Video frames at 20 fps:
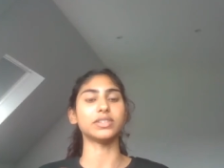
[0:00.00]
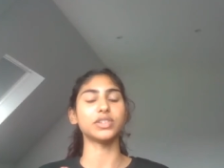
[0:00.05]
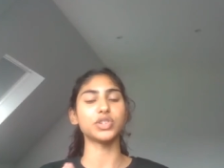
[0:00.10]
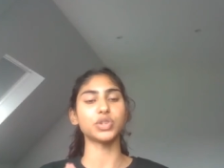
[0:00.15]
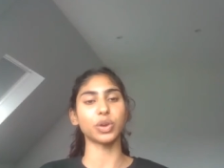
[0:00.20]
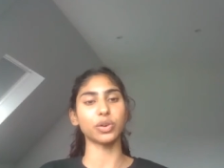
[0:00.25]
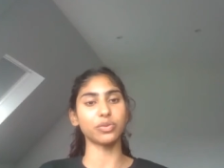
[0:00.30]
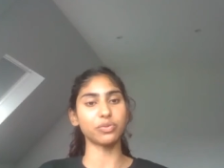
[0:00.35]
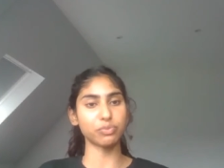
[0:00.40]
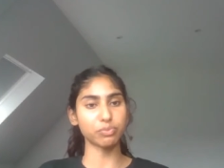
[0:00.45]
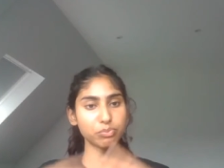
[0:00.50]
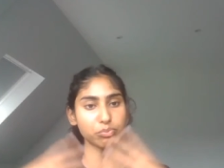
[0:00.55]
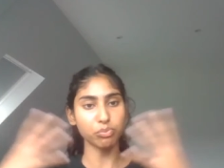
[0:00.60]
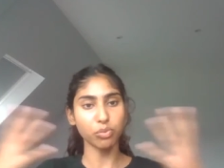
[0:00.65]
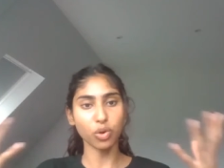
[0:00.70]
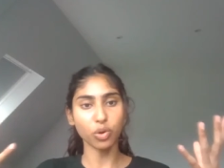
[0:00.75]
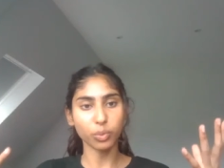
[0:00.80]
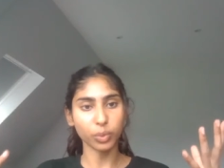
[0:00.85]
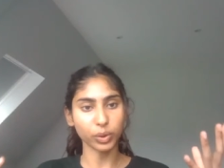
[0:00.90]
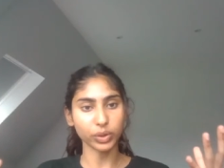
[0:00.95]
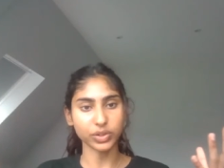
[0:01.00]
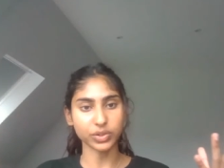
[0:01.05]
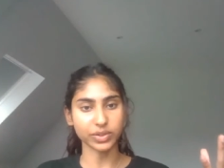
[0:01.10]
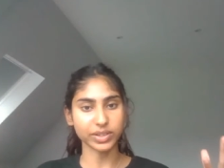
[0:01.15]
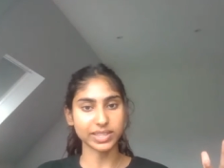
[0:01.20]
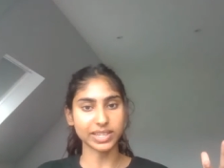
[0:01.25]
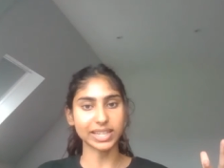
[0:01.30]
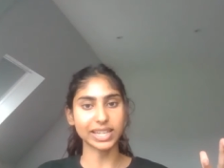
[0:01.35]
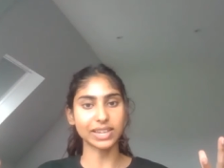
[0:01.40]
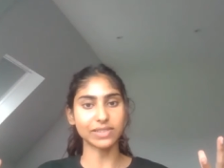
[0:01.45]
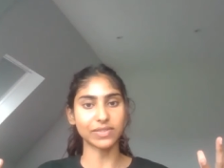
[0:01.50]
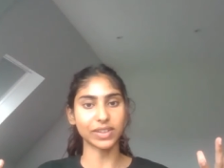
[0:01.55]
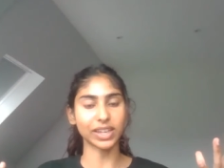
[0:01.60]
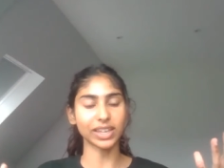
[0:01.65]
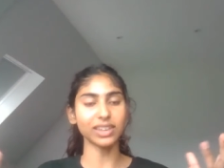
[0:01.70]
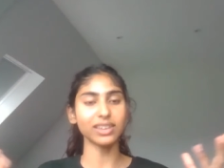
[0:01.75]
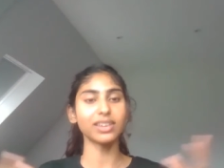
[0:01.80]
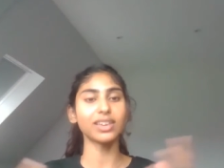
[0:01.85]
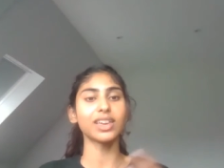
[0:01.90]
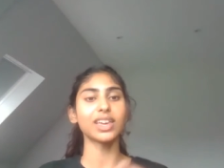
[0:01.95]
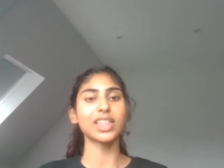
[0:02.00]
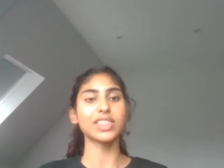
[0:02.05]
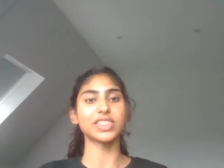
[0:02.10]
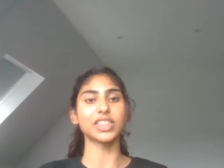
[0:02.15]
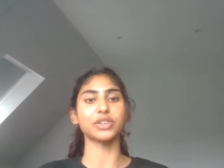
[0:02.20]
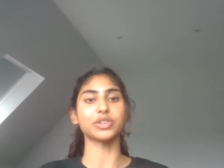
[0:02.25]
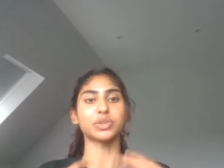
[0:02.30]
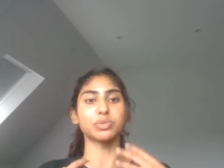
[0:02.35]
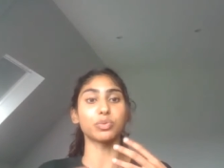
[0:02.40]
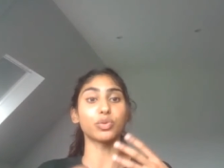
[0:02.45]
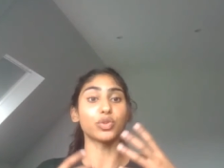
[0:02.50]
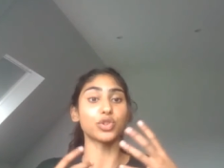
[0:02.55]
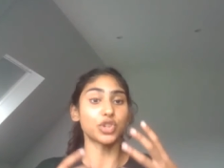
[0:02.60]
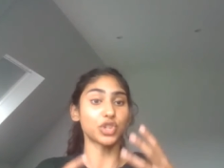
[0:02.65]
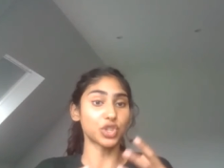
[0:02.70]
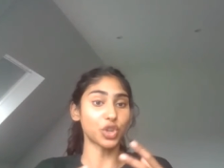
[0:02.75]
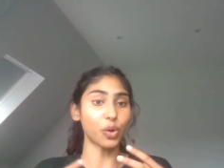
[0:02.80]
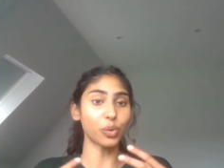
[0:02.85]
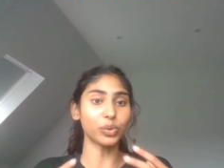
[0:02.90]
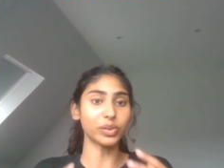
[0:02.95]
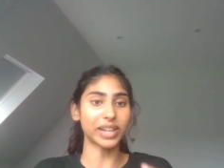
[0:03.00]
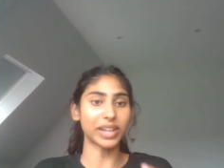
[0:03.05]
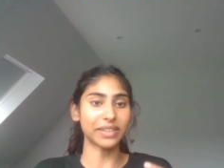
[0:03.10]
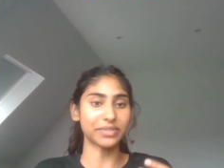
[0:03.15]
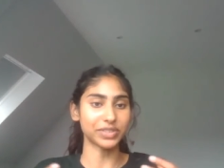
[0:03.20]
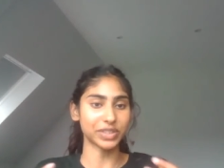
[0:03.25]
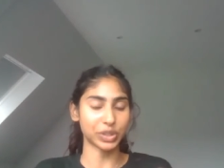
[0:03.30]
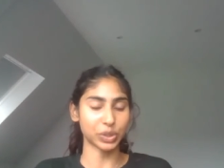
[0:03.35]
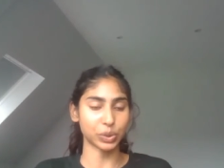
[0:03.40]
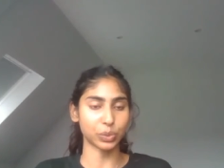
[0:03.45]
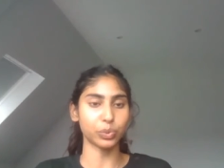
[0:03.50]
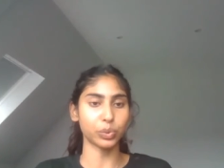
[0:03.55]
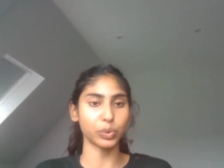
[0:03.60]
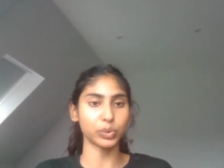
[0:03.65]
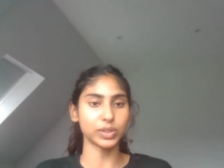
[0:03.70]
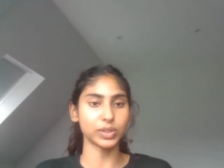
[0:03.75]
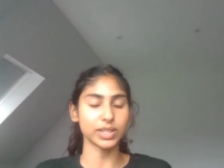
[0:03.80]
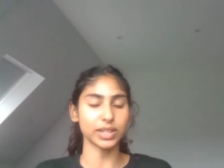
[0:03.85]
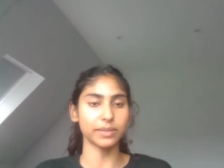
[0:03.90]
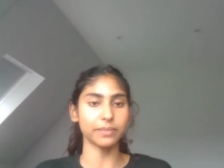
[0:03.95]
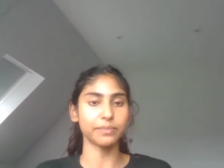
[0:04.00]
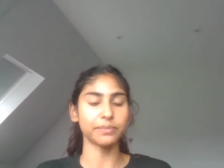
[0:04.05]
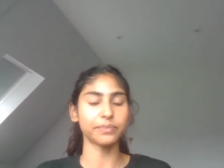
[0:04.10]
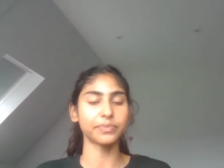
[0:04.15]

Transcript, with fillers: So if more water is leaving, there is more salt left in the water